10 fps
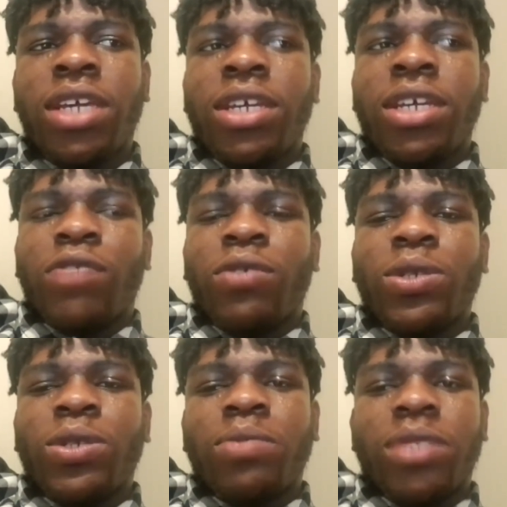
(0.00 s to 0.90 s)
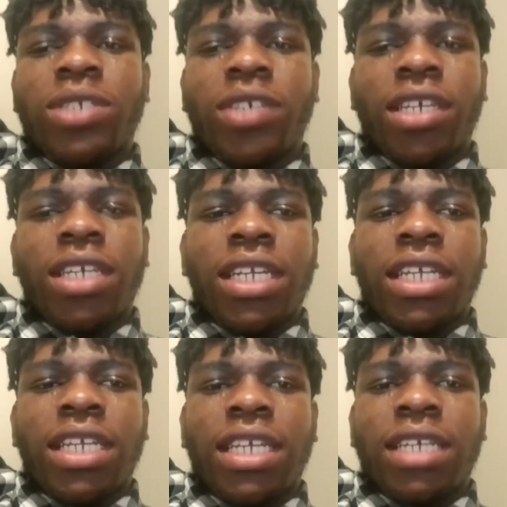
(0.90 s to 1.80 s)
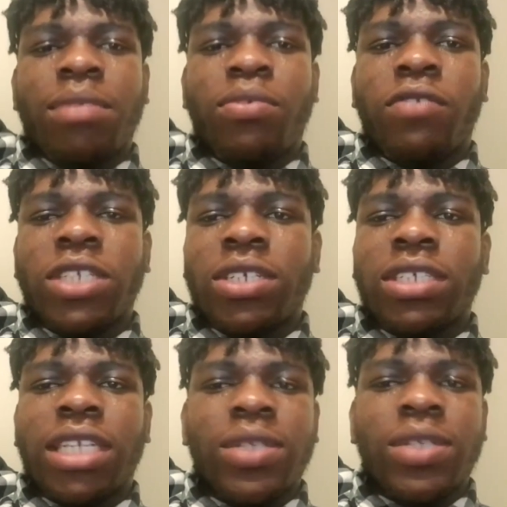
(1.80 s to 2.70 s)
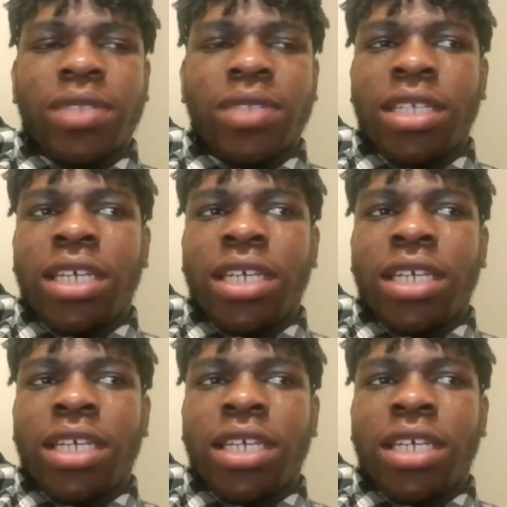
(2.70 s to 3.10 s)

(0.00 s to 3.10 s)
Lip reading: So if you want to plait your hair in a professional salon,